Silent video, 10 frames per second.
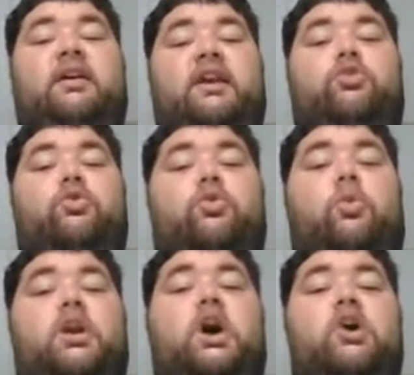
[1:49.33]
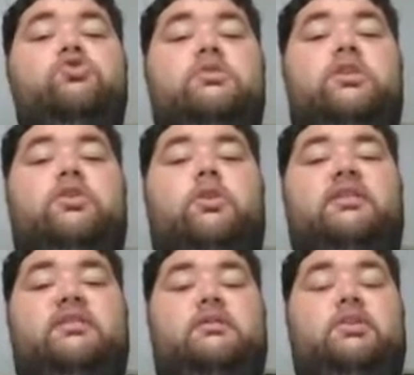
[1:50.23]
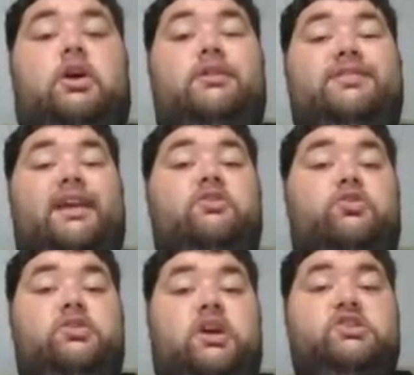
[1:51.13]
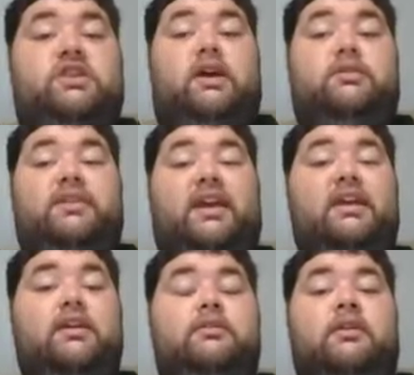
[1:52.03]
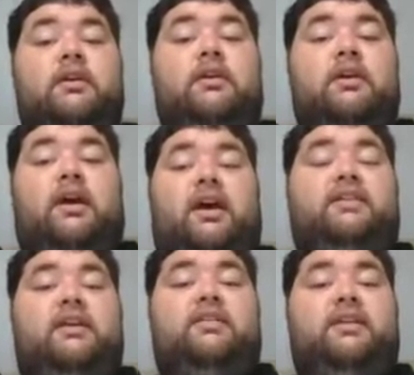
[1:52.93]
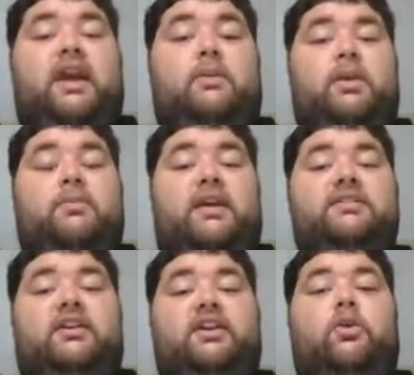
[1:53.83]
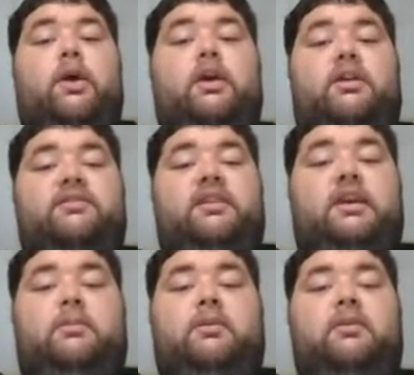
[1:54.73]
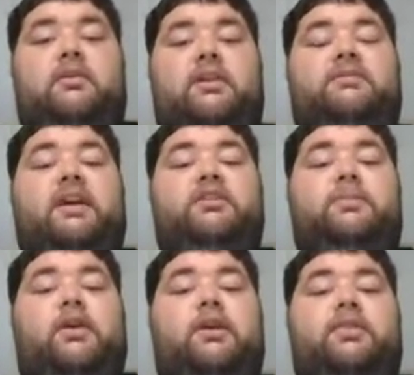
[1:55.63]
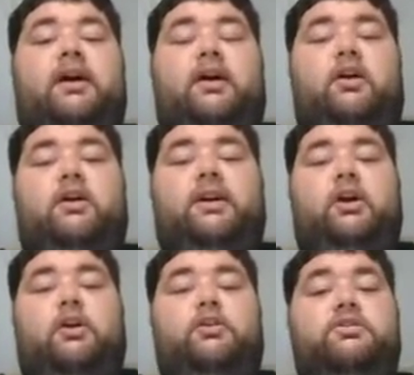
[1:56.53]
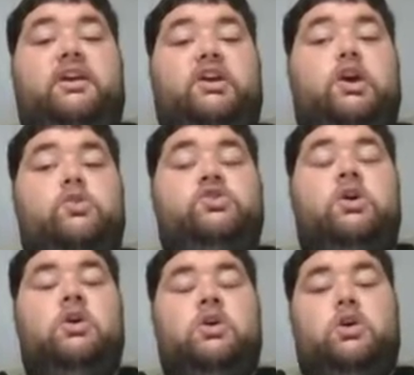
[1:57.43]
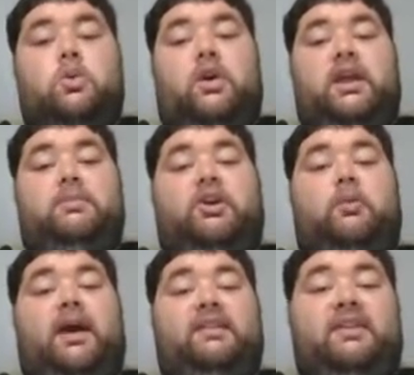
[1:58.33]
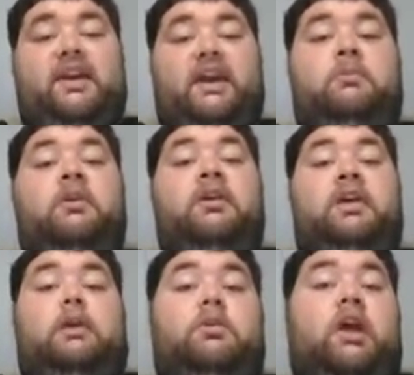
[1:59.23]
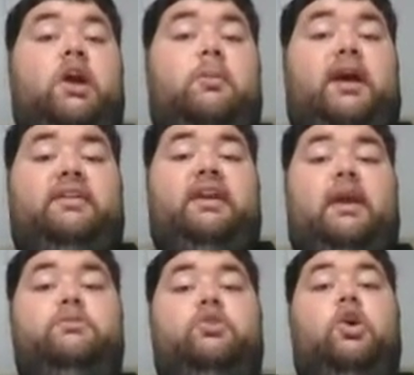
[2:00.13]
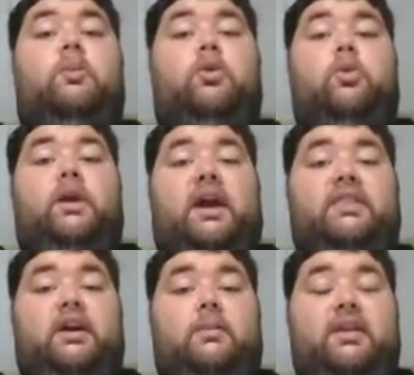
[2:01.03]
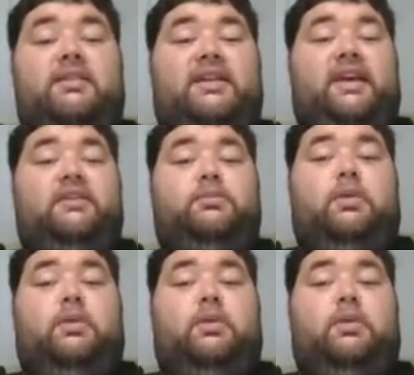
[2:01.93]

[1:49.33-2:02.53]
He threw 137 yards and two touchdowns. And at the end of the game, he basically quit on his team. Cliff Kingsbury, the Cardinals head coach, wanted him to go back in the game. He would not go back in the game, so Colt McCoy had to come in and take his